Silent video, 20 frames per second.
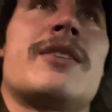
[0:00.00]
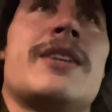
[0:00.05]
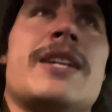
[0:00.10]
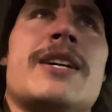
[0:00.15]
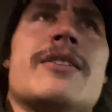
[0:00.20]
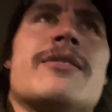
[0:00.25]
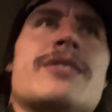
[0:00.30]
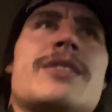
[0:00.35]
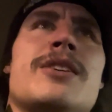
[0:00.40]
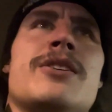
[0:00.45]

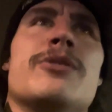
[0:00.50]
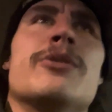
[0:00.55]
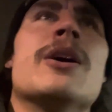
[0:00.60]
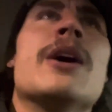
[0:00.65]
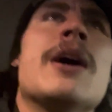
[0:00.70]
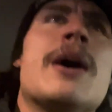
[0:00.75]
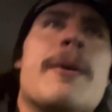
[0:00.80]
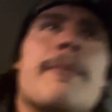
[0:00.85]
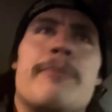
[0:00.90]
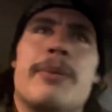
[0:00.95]
here too.
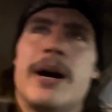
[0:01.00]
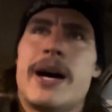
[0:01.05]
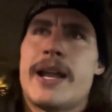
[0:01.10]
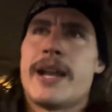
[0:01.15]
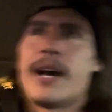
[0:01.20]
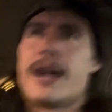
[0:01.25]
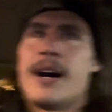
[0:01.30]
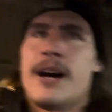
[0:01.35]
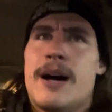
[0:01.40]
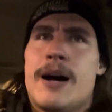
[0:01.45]
But
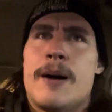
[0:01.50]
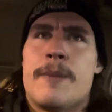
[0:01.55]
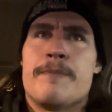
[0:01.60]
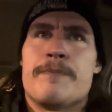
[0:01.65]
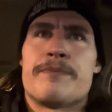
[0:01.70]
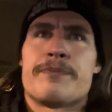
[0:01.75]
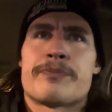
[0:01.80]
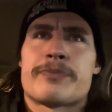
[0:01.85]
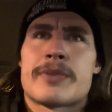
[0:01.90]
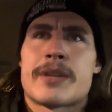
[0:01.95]

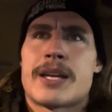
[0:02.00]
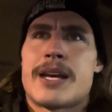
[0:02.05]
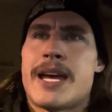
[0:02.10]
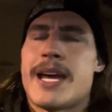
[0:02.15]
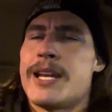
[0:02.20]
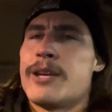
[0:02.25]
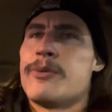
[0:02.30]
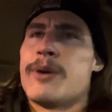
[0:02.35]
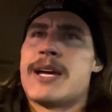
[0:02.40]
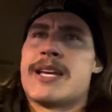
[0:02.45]

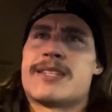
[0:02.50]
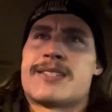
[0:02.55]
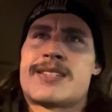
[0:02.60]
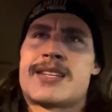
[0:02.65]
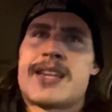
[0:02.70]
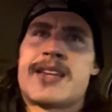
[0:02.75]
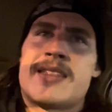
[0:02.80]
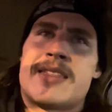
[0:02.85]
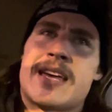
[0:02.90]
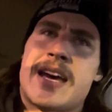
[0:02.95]
anyways,
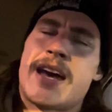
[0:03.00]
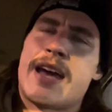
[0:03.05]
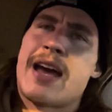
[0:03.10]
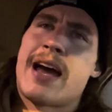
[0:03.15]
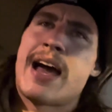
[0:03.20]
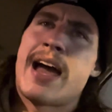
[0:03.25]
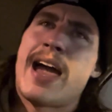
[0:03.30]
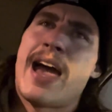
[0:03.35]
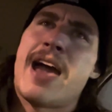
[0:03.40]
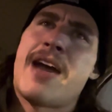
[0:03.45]

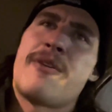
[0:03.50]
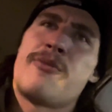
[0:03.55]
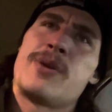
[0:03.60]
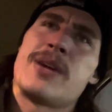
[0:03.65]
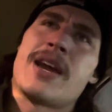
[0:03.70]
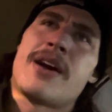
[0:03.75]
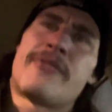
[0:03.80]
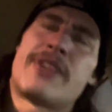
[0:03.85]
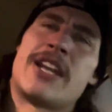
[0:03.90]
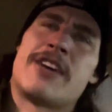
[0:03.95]
we
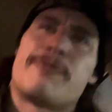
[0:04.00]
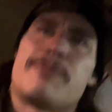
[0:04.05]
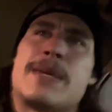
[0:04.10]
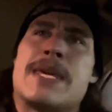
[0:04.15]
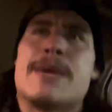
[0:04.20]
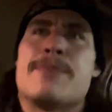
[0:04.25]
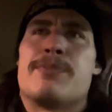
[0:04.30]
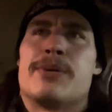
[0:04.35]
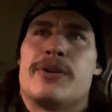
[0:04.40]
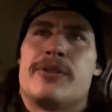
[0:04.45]
have enough
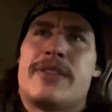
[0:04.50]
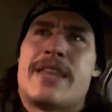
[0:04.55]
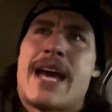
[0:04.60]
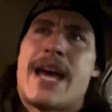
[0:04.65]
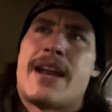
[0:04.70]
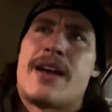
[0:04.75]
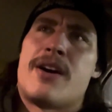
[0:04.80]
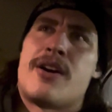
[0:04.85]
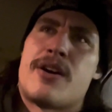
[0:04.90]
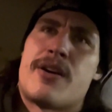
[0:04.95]
people
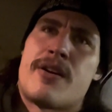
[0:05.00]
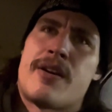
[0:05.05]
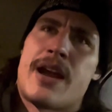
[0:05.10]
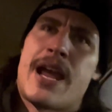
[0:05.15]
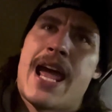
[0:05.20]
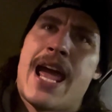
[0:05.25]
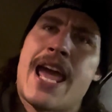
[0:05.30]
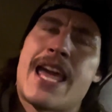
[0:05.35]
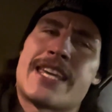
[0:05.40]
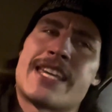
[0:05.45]
that are
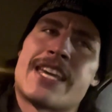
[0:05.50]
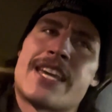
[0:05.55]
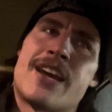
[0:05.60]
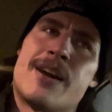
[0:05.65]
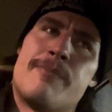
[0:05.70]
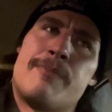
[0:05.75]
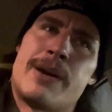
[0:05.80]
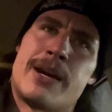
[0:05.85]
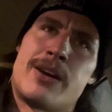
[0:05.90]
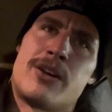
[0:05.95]
hanging
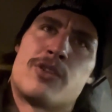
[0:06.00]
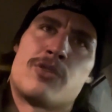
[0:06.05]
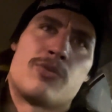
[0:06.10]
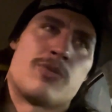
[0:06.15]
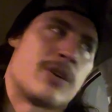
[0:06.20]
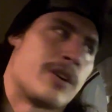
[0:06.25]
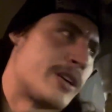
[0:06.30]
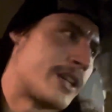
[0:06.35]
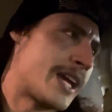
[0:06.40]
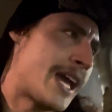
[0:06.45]
up my
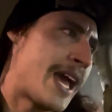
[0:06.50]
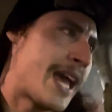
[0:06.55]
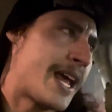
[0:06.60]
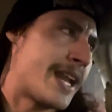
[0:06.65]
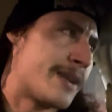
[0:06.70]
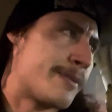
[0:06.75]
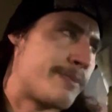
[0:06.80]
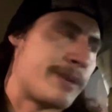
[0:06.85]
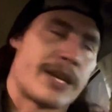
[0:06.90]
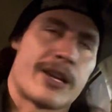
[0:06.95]
artwork
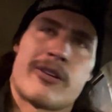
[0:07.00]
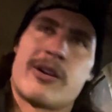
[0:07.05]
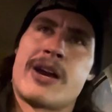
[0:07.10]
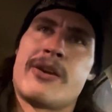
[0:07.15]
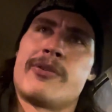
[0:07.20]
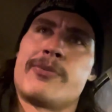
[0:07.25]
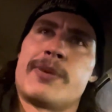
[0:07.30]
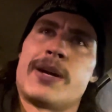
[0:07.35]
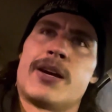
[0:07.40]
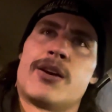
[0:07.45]
and being all right
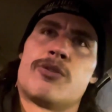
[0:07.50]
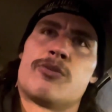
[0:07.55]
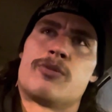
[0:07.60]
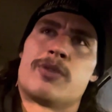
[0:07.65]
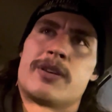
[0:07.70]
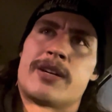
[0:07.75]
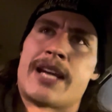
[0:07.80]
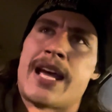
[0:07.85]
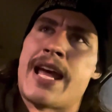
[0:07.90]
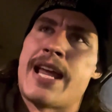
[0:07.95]
with my
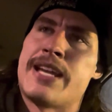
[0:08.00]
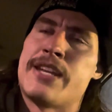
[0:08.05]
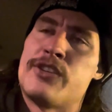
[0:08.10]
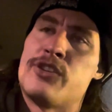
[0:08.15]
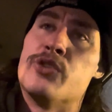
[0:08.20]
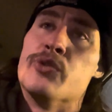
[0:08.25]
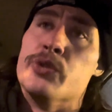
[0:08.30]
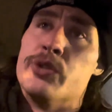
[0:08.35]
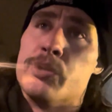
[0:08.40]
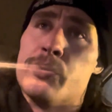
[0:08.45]
artwork, and
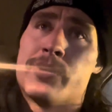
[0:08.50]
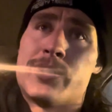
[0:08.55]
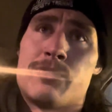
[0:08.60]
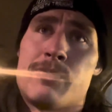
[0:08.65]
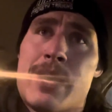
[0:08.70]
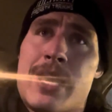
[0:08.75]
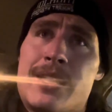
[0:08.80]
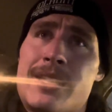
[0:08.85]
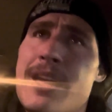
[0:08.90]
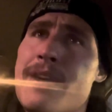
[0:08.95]
you do as
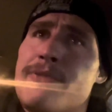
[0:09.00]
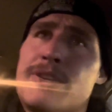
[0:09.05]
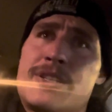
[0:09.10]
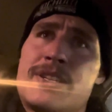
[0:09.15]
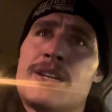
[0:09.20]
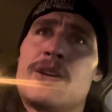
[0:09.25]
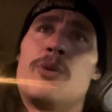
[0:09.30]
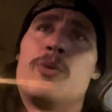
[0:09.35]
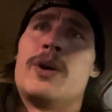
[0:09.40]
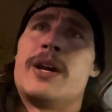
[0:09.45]
well. Every
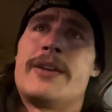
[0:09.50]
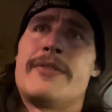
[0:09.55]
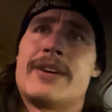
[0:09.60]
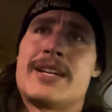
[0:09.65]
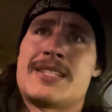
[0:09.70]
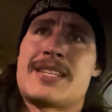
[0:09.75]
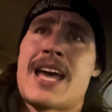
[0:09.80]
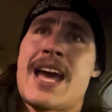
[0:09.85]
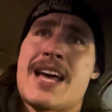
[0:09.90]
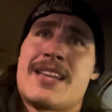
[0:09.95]
single one of
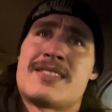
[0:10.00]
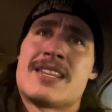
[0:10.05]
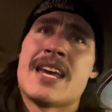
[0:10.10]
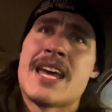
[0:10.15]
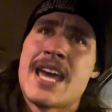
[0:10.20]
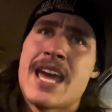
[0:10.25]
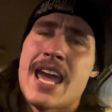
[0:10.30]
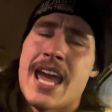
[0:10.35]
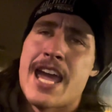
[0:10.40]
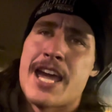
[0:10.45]
us has
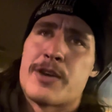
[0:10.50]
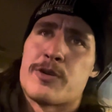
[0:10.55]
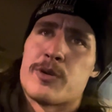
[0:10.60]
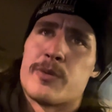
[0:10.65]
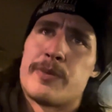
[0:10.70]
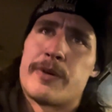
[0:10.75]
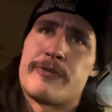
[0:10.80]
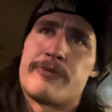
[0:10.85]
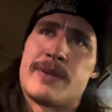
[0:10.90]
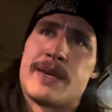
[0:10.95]
a
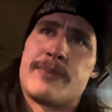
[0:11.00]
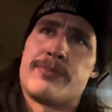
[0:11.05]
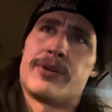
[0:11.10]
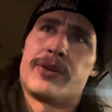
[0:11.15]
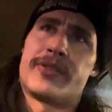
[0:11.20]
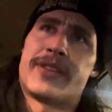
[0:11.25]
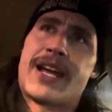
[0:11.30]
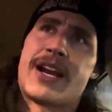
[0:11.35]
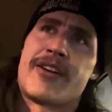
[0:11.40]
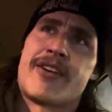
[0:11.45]
group of
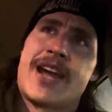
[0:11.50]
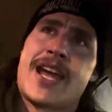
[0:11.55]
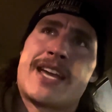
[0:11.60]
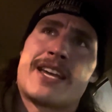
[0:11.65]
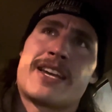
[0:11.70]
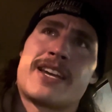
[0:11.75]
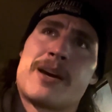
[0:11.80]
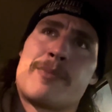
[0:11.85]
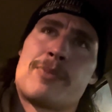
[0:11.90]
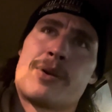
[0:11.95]
people that are
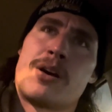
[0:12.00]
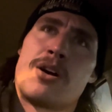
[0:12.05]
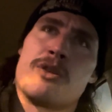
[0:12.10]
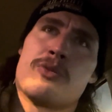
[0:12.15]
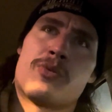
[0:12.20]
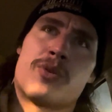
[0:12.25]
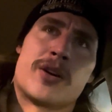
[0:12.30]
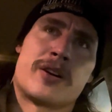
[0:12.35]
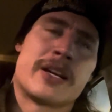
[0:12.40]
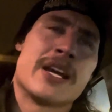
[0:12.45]
hanging up our
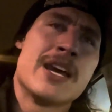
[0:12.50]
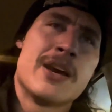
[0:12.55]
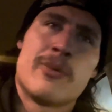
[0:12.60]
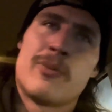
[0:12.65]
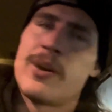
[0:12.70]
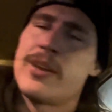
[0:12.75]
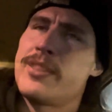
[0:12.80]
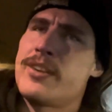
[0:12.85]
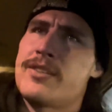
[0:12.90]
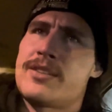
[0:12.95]
artwork,
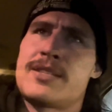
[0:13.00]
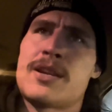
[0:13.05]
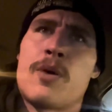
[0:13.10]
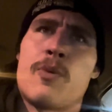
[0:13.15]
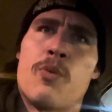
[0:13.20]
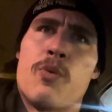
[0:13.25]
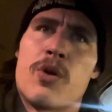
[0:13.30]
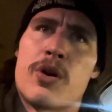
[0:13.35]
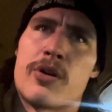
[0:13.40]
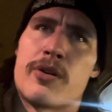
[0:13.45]
whether it's our
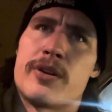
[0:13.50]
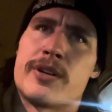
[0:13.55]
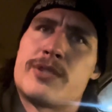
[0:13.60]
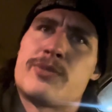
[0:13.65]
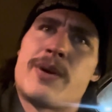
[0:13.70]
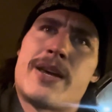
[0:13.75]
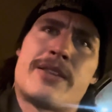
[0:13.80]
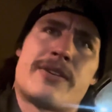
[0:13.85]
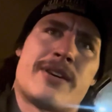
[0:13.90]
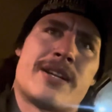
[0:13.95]
words,
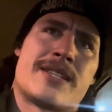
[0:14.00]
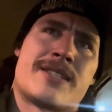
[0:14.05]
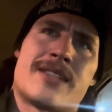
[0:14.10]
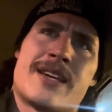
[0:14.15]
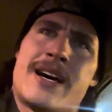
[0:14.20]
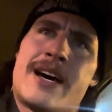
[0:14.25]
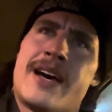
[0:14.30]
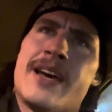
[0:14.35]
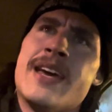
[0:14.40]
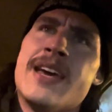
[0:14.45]
whether it's
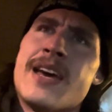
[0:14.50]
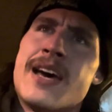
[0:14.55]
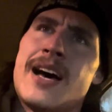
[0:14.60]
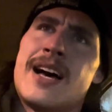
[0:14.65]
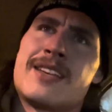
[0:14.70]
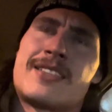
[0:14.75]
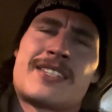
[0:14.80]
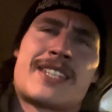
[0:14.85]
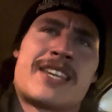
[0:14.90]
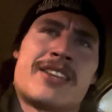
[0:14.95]
a
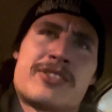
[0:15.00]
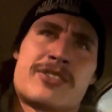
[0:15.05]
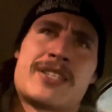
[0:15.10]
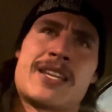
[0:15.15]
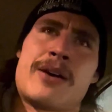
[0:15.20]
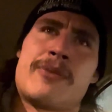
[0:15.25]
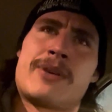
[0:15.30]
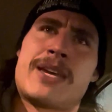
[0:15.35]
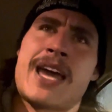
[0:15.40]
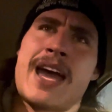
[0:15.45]
skill
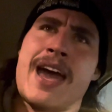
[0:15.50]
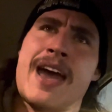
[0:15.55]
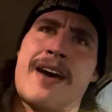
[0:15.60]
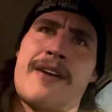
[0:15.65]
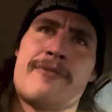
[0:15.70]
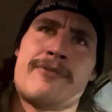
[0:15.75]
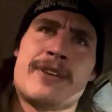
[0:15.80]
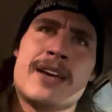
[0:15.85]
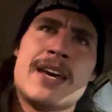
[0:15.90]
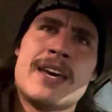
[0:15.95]
set we
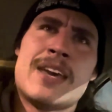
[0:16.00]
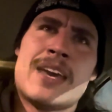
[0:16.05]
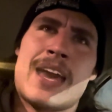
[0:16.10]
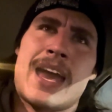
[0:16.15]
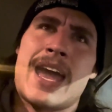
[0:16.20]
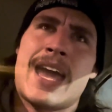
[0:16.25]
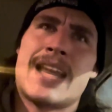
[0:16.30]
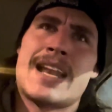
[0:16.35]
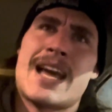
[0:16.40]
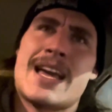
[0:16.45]
have.
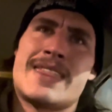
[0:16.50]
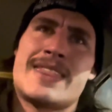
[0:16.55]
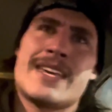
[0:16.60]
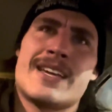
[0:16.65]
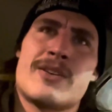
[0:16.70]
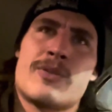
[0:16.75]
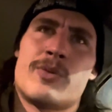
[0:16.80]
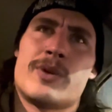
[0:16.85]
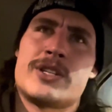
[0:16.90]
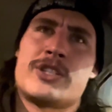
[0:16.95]
And I
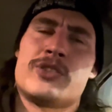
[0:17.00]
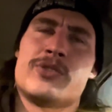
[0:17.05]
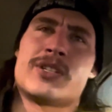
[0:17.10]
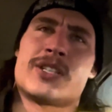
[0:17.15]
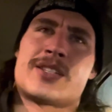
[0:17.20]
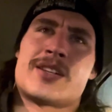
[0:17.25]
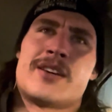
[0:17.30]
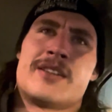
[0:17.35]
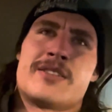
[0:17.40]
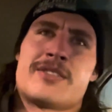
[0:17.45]
think once you
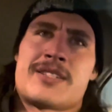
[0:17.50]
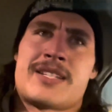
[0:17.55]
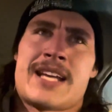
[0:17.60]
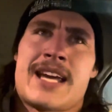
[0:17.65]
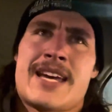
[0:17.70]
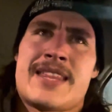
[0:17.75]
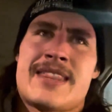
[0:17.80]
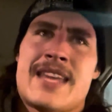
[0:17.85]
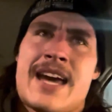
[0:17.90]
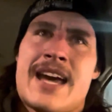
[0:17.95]
just
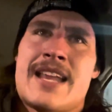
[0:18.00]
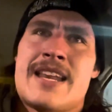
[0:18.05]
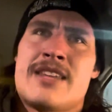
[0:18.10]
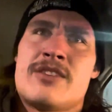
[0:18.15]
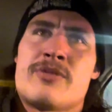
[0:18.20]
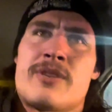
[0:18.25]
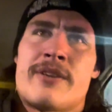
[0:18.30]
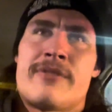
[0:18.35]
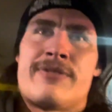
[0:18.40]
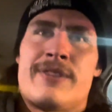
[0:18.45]
understand that,
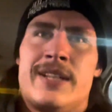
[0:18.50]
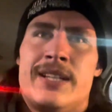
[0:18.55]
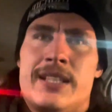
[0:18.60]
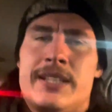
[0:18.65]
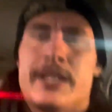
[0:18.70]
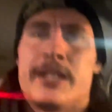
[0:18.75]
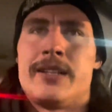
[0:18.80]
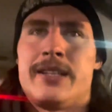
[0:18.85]
you can feel a little